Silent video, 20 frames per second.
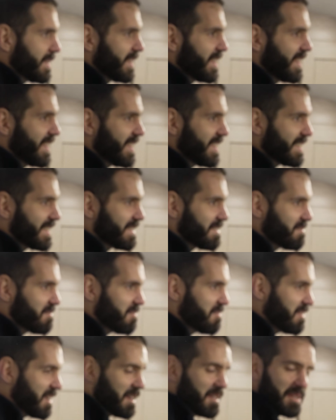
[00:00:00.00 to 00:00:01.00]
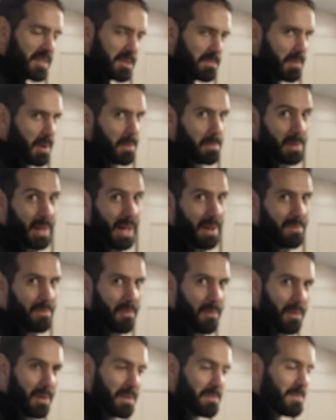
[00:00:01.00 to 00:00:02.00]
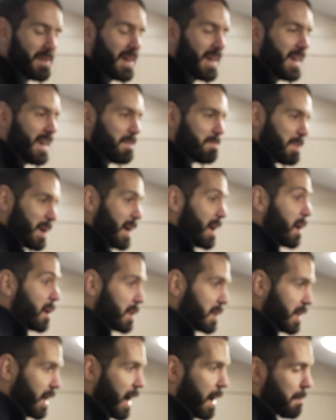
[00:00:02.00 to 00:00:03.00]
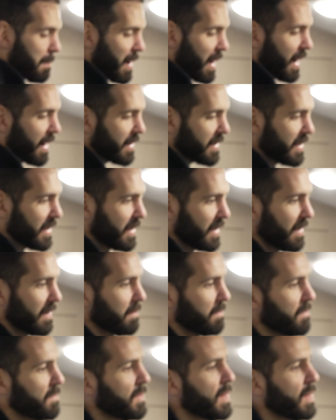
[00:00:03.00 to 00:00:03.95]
a very small platform, but a lot packed in.